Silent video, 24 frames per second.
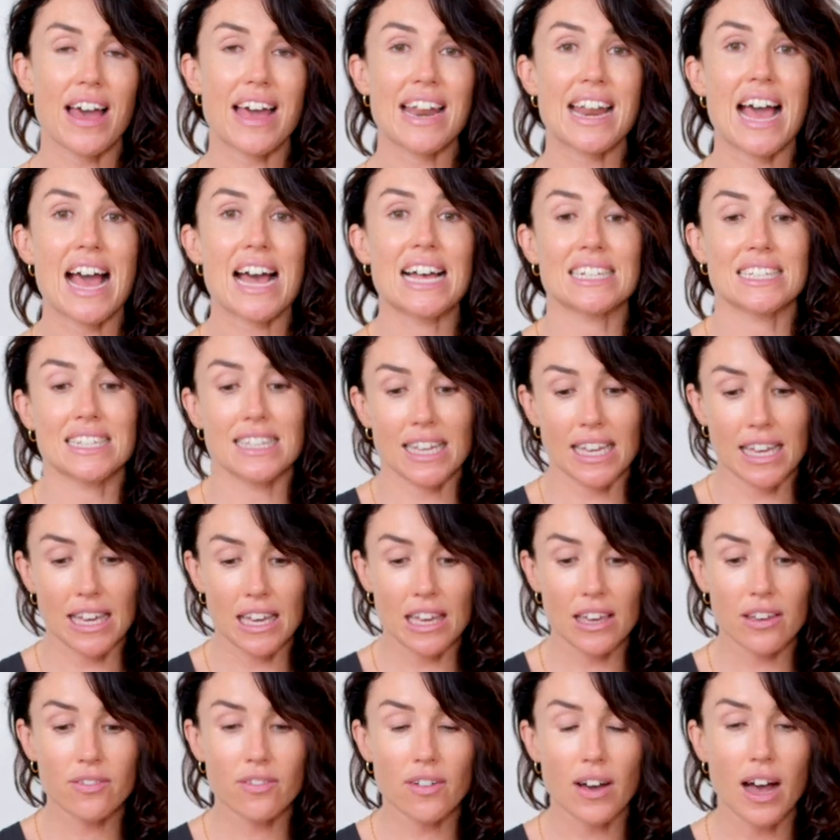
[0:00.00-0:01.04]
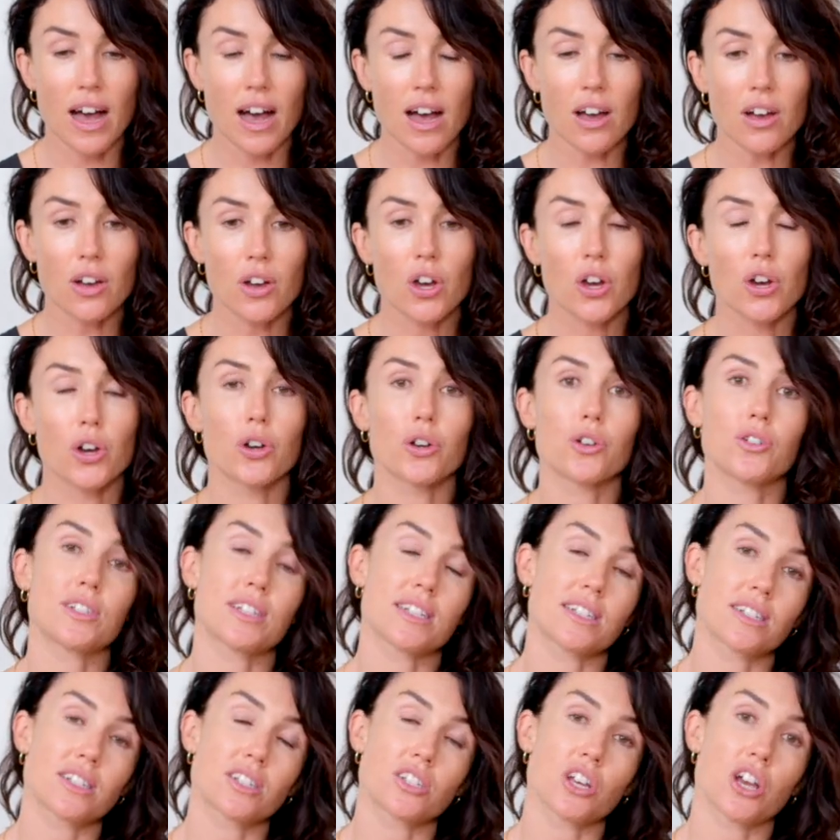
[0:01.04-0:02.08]
And as the giver who's
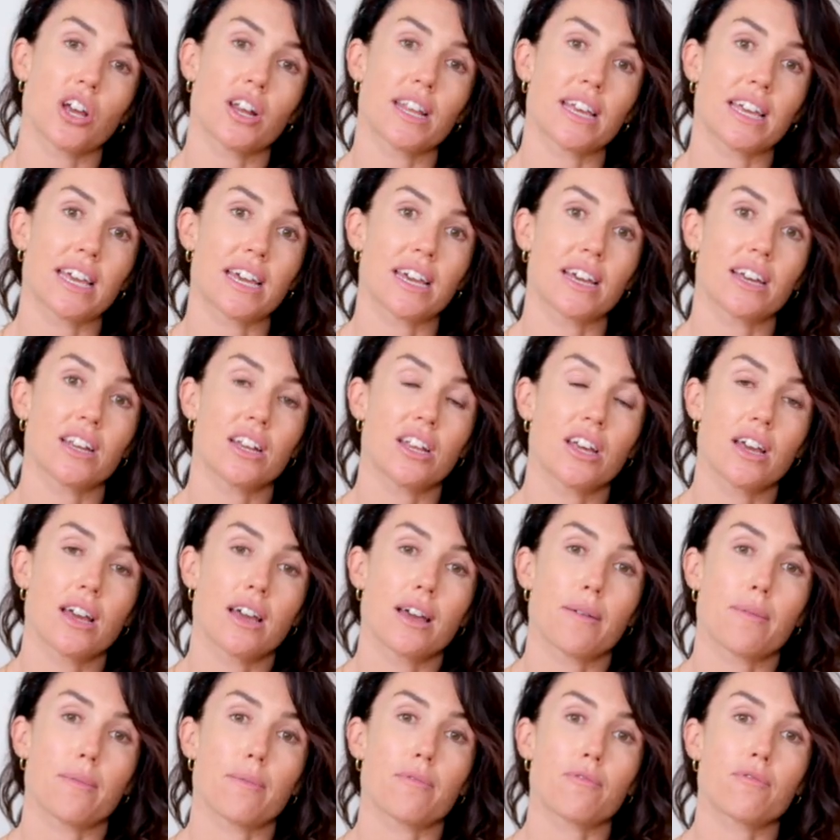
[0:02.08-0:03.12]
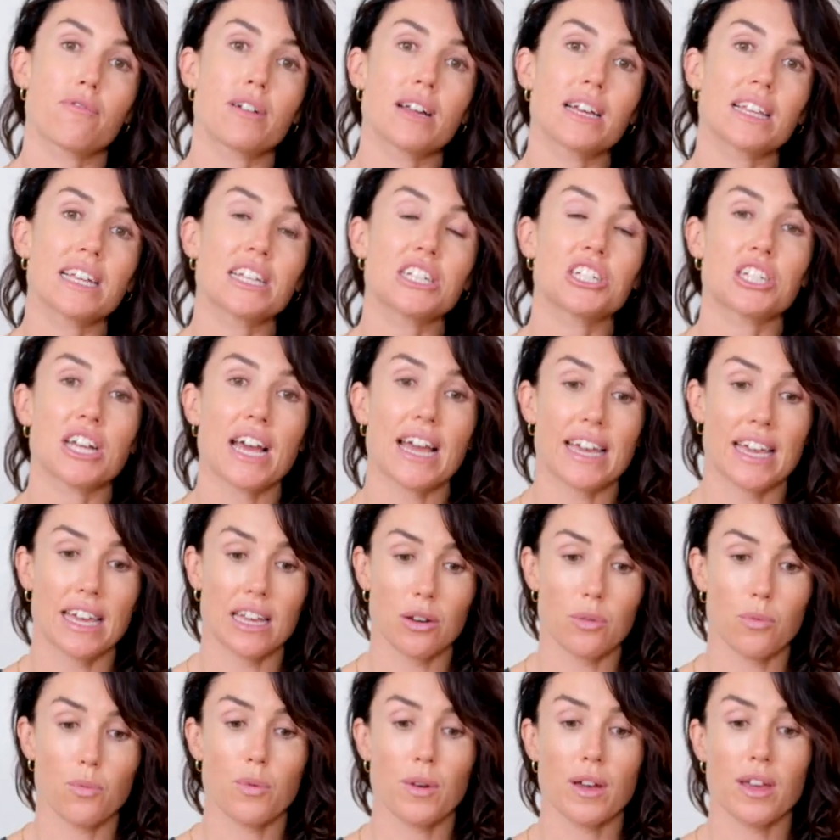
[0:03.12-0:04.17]
inserting it, really check
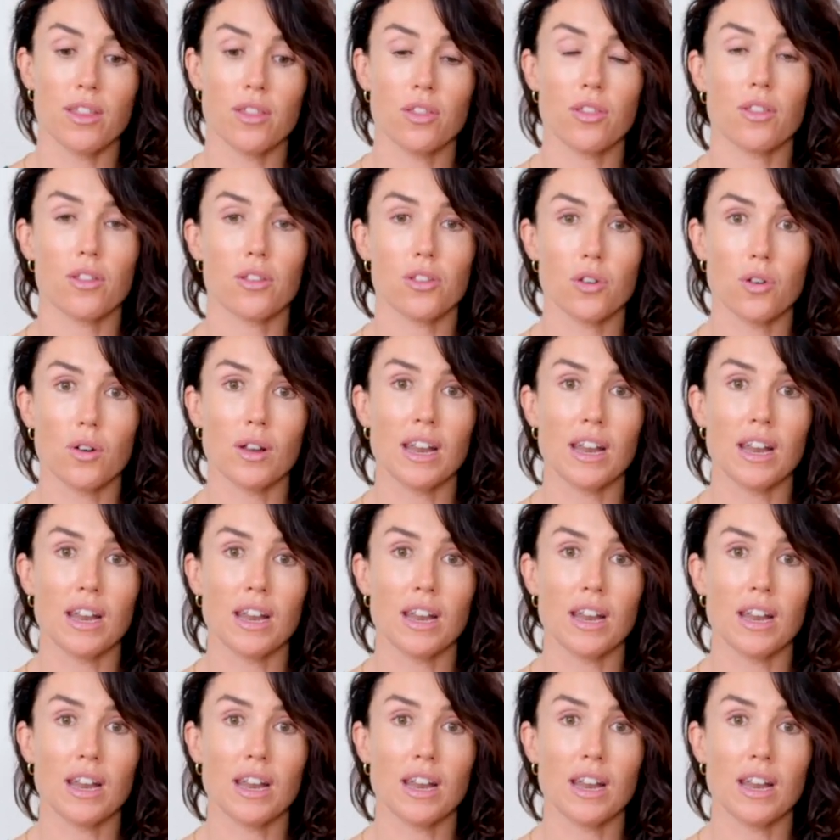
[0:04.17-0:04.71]
in with your